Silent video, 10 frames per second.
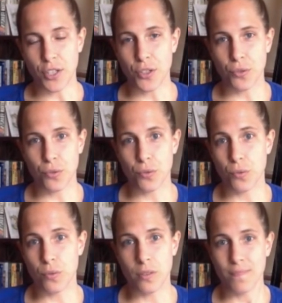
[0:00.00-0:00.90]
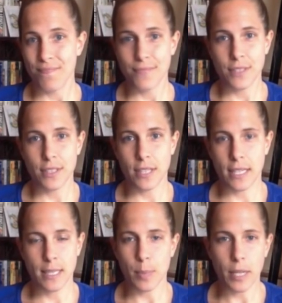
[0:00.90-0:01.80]
to
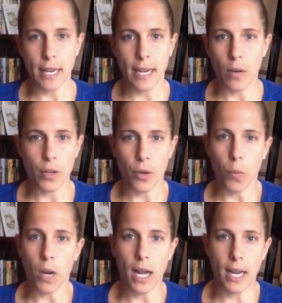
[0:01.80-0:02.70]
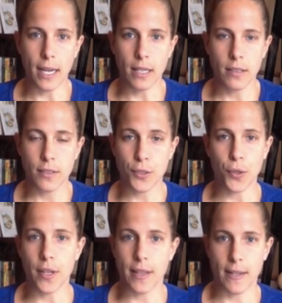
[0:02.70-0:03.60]
explain, why
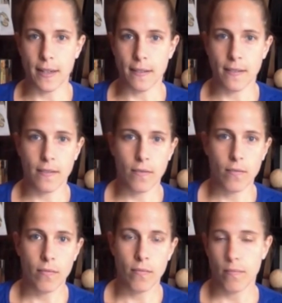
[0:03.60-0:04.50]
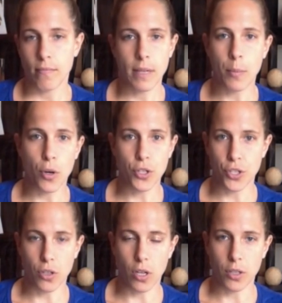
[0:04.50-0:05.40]
certain things emerged
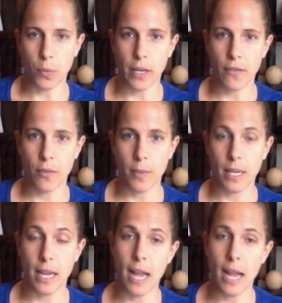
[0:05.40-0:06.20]
along the way for me.